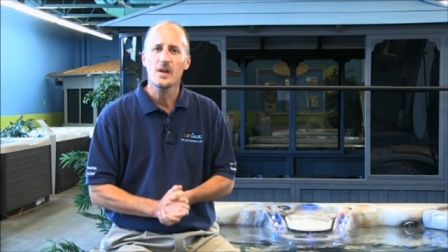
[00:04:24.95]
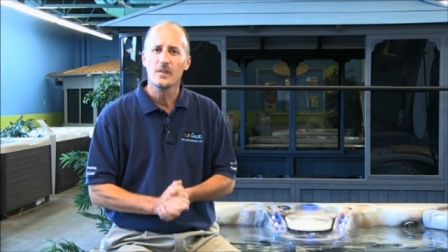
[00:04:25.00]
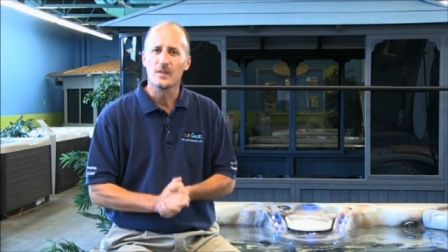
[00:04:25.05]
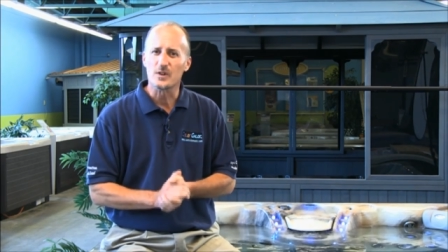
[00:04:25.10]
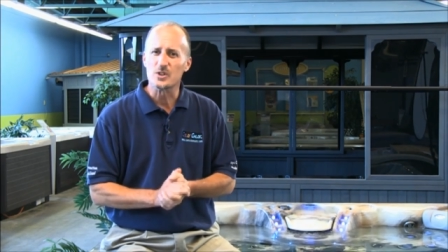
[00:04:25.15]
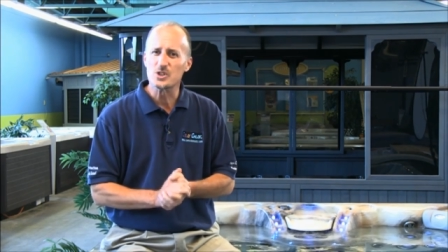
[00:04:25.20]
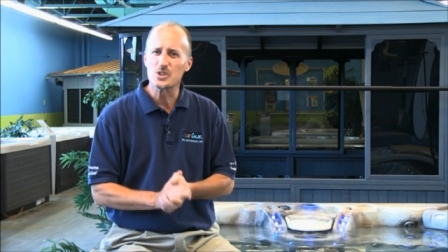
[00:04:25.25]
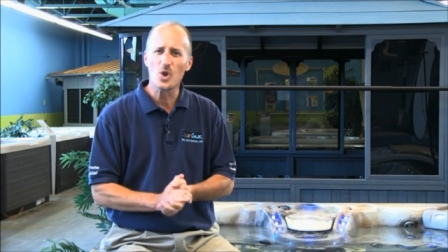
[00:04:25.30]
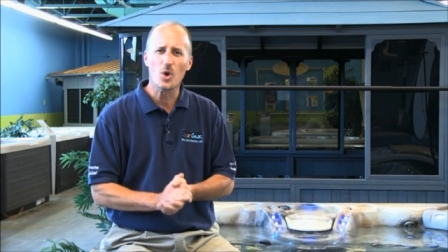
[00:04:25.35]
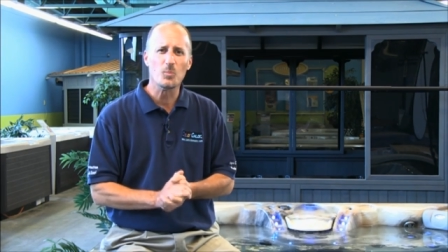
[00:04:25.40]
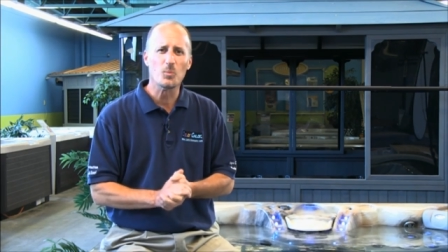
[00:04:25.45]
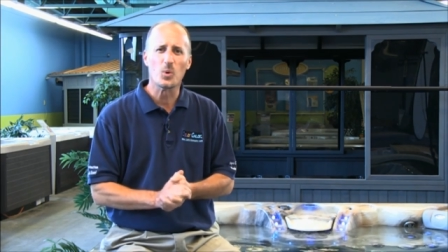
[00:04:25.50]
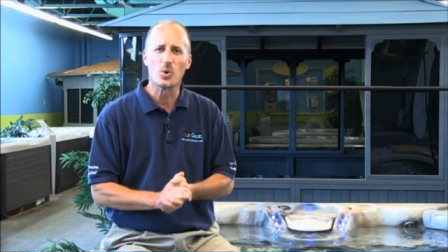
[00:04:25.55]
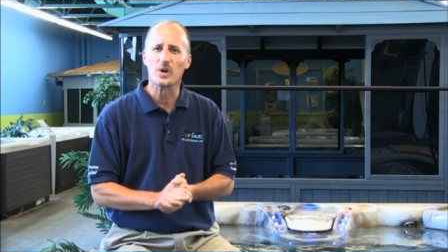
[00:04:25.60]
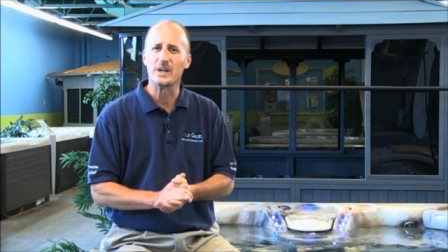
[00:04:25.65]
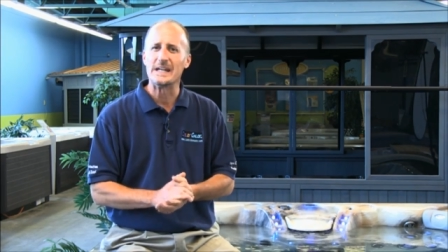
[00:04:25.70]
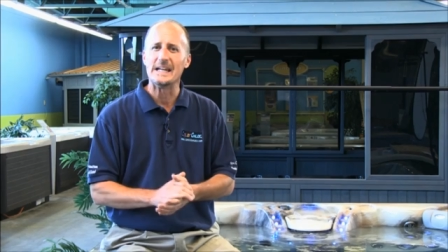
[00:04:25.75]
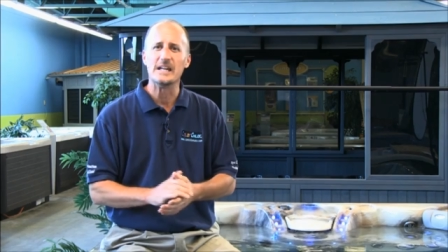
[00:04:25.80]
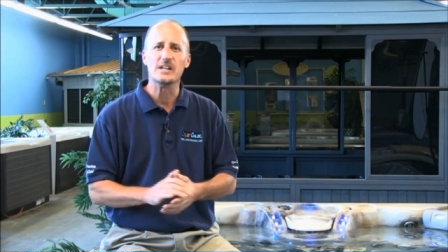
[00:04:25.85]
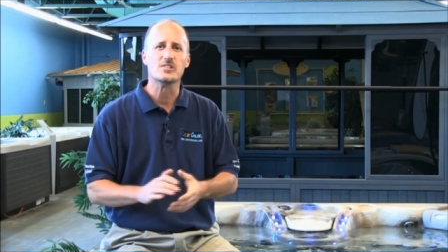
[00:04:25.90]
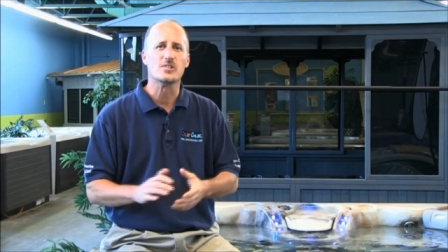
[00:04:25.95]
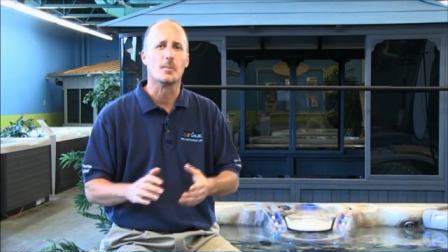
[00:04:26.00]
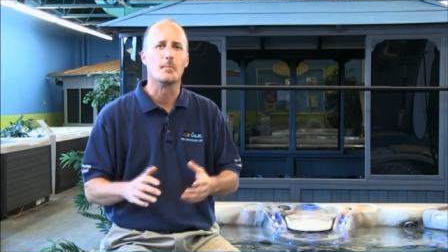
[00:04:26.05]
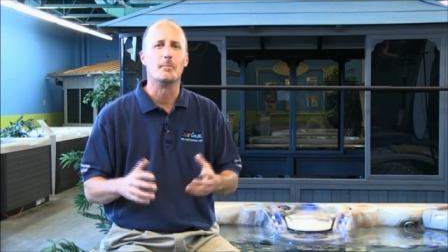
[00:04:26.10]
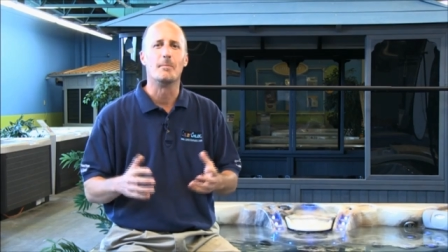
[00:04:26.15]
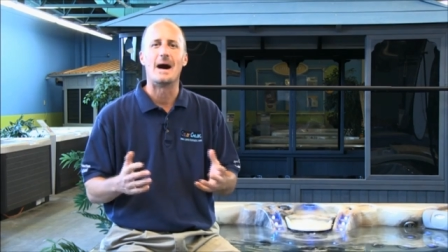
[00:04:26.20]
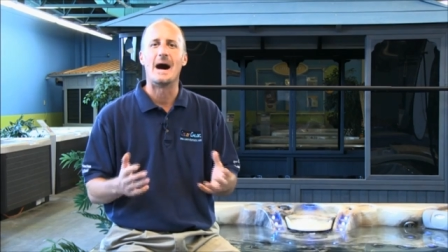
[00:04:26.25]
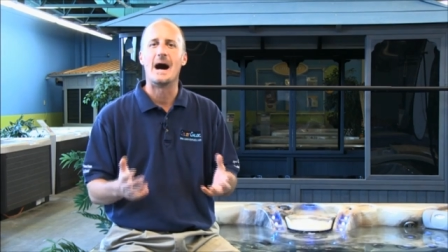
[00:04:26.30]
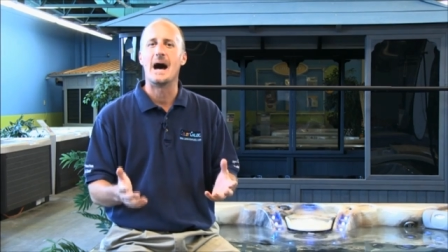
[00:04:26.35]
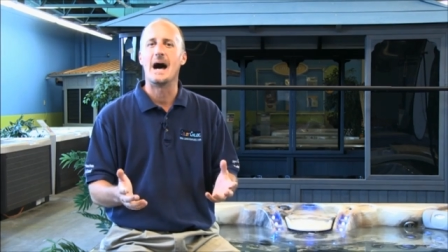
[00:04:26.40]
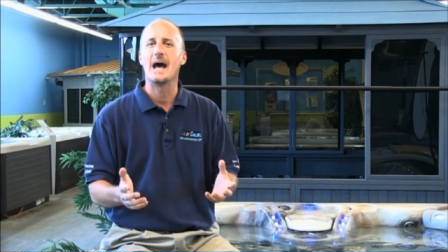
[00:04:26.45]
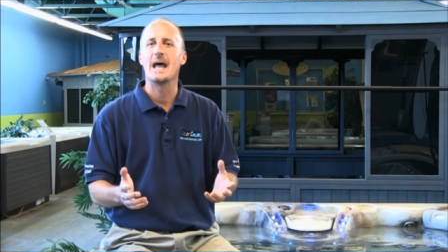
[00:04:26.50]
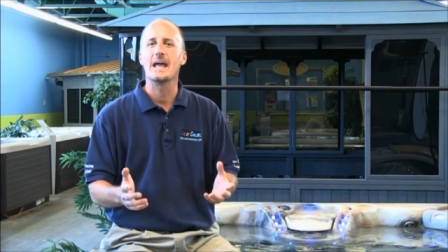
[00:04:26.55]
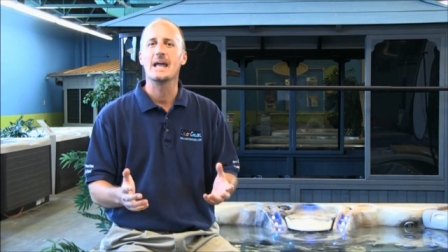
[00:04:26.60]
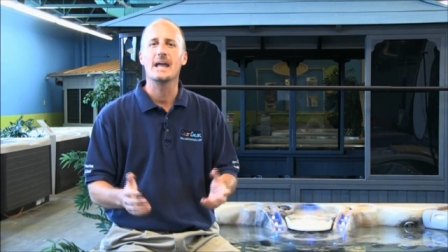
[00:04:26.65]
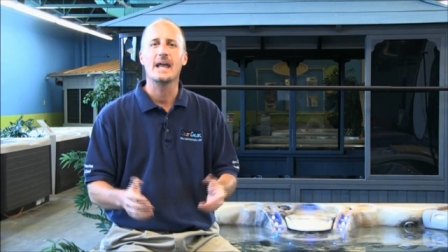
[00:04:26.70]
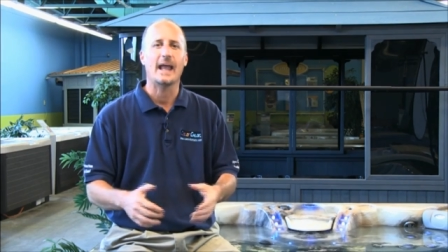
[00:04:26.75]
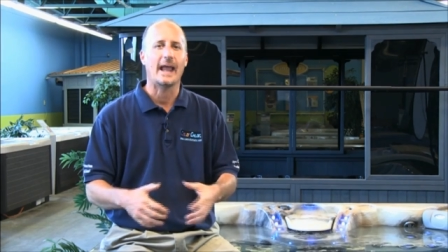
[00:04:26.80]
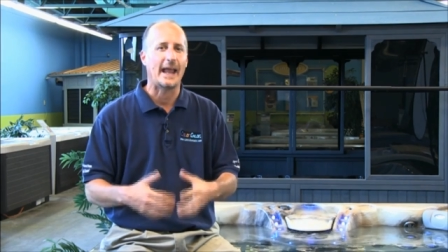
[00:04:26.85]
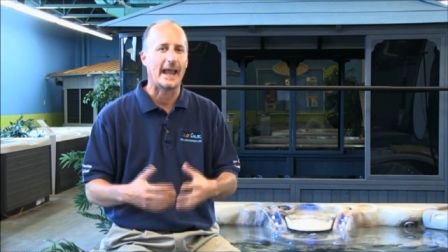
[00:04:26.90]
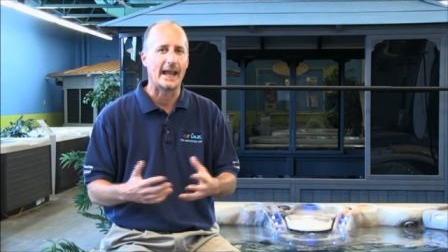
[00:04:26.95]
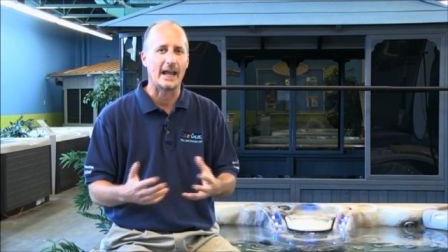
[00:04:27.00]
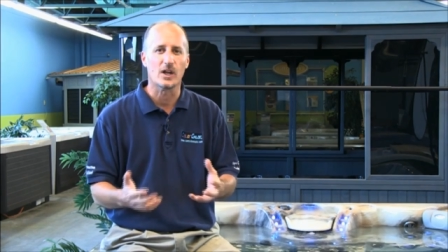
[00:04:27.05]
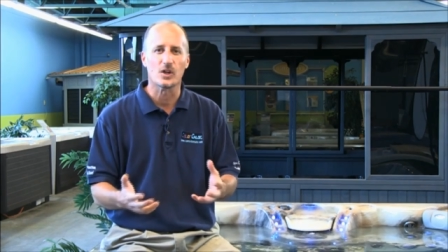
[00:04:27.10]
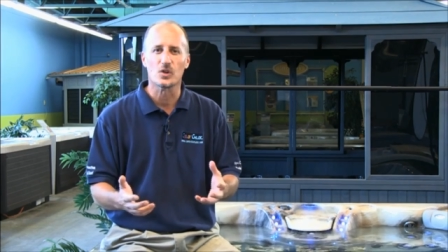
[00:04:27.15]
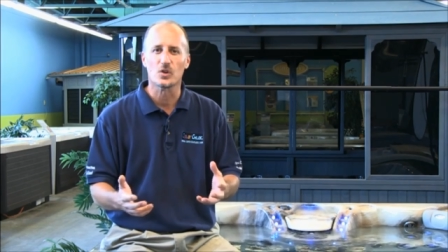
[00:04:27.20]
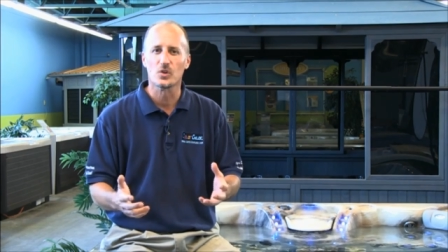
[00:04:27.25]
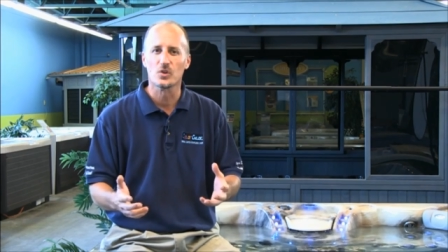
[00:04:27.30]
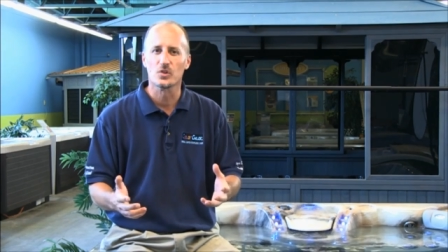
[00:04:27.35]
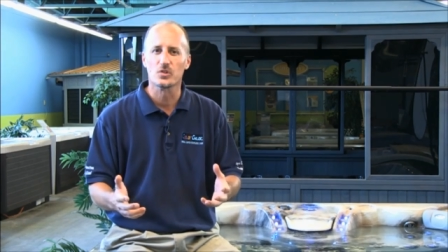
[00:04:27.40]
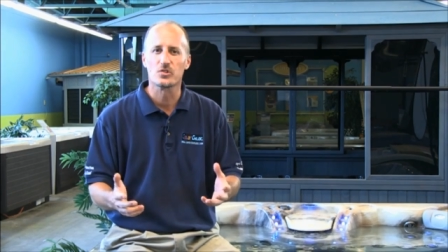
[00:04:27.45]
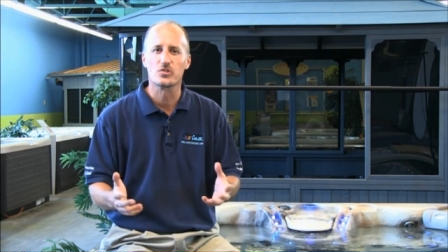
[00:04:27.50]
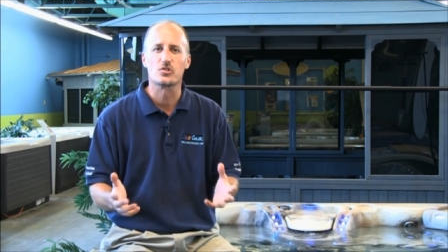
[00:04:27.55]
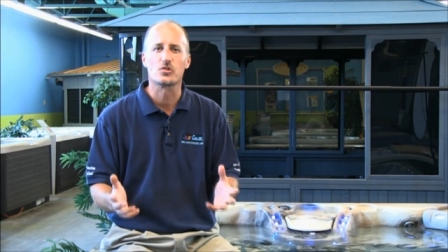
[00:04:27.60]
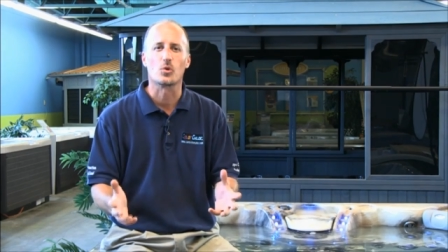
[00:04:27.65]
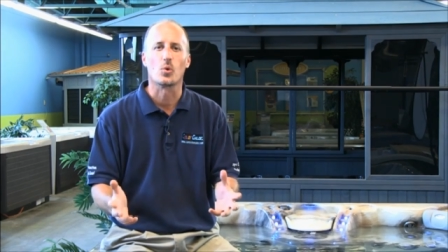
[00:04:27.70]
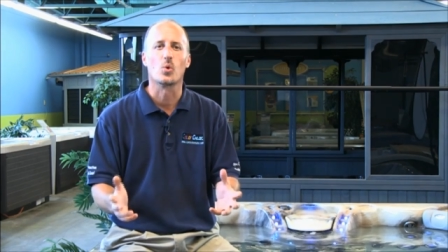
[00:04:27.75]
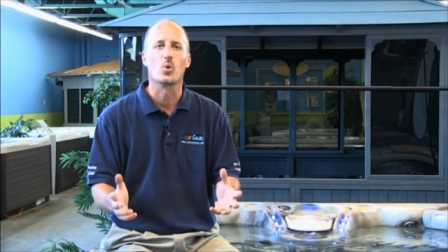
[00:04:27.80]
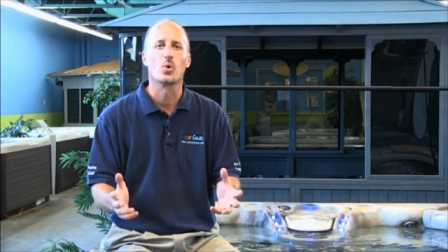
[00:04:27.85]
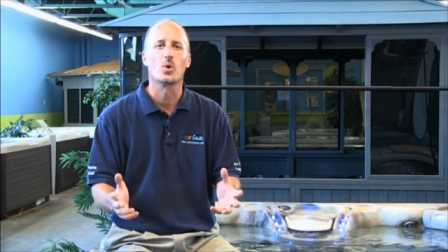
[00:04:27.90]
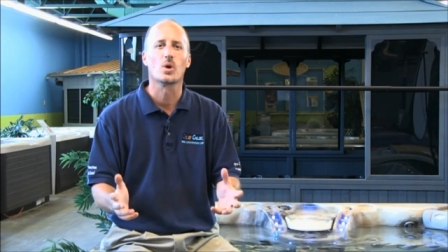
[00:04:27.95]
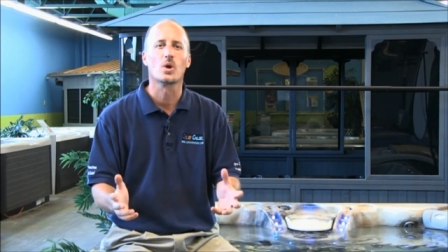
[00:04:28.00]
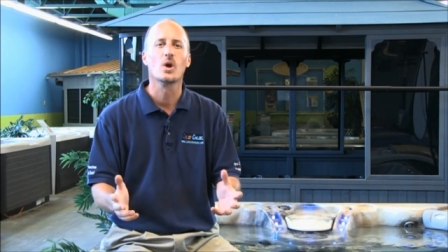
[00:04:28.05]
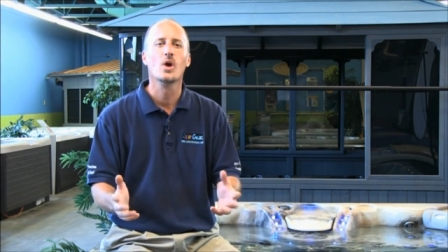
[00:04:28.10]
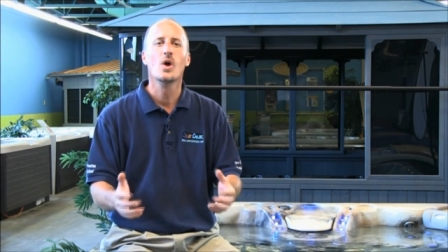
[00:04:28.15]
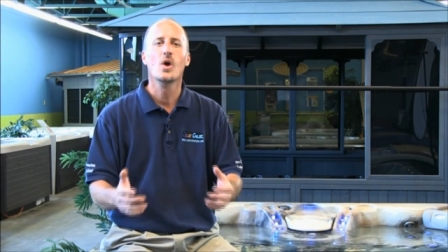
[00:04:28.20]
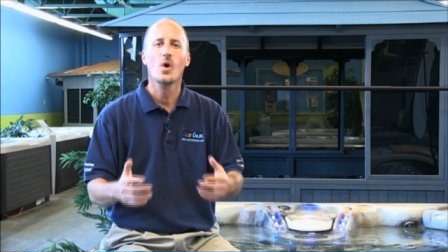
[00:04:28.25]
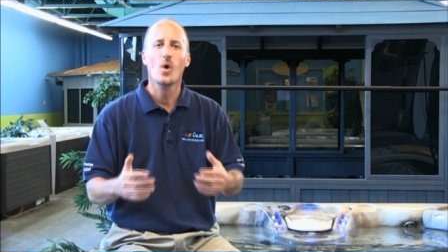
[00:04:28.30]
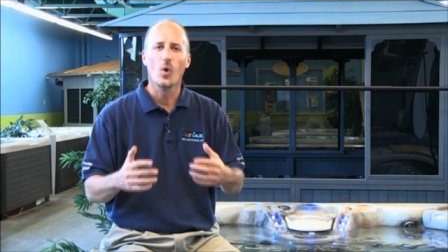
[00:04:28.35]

there's no more need to buy, handle, store,